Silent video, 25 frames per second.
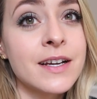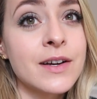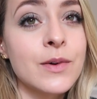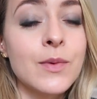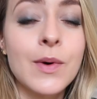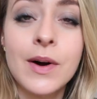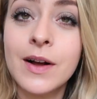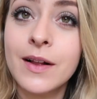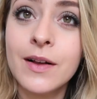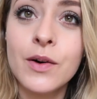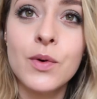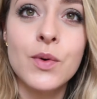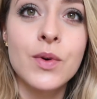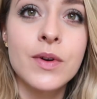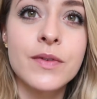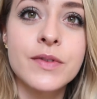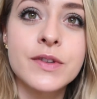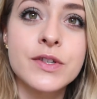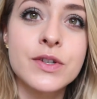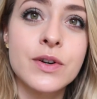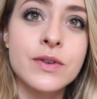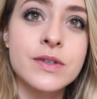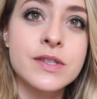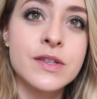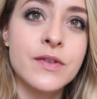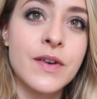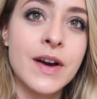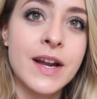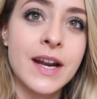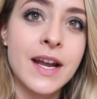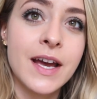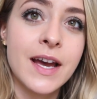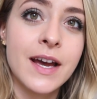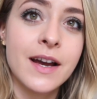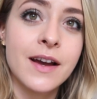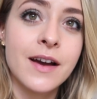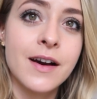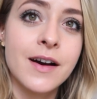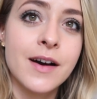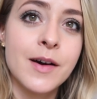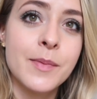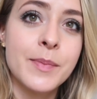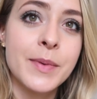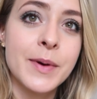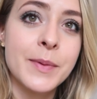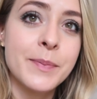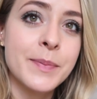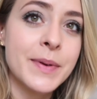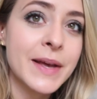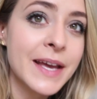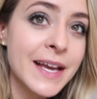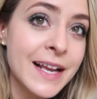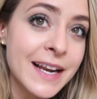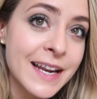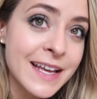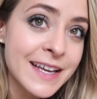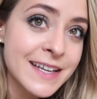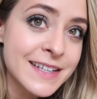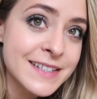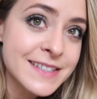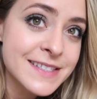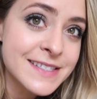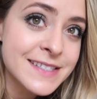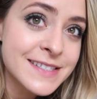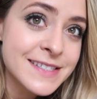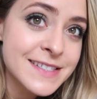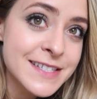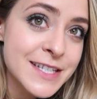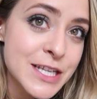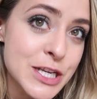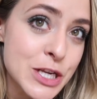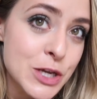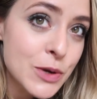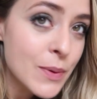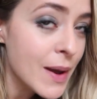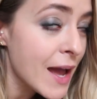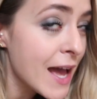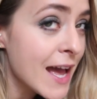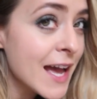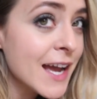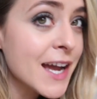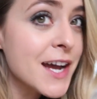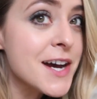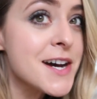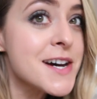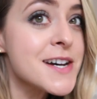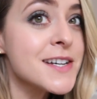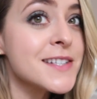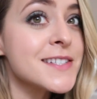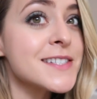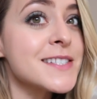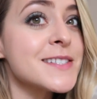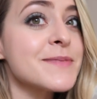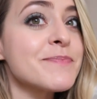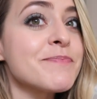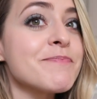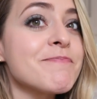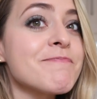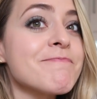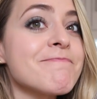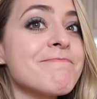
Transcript: well, all of the dogs have had a haircut, but Piglet's new haircut.